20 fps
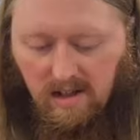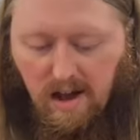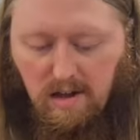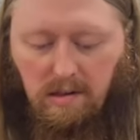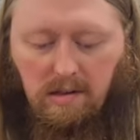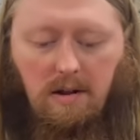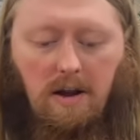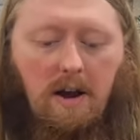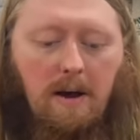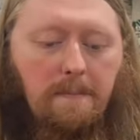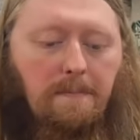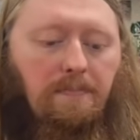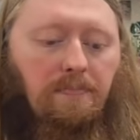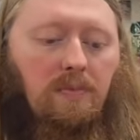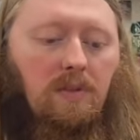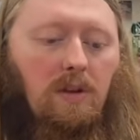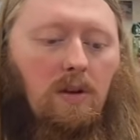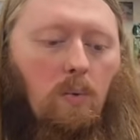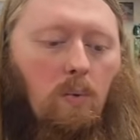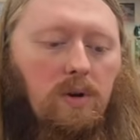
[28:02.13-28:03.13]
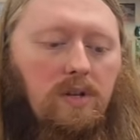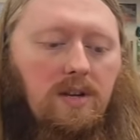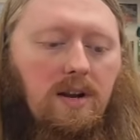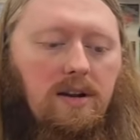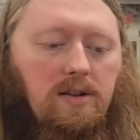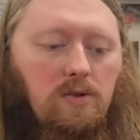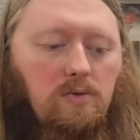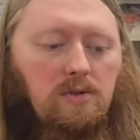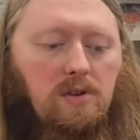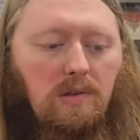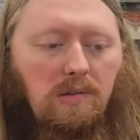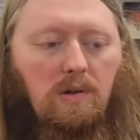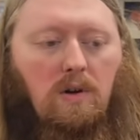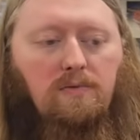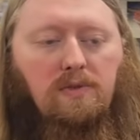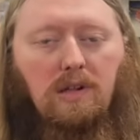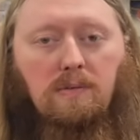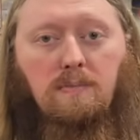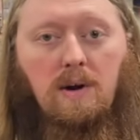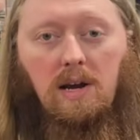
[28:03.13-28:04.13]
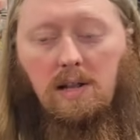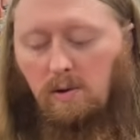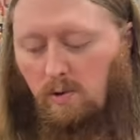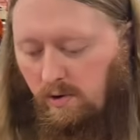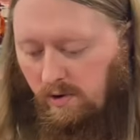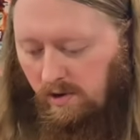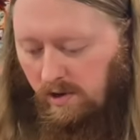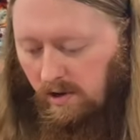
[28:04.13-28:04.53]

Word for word: last time. What did I do to deserve this, my lord?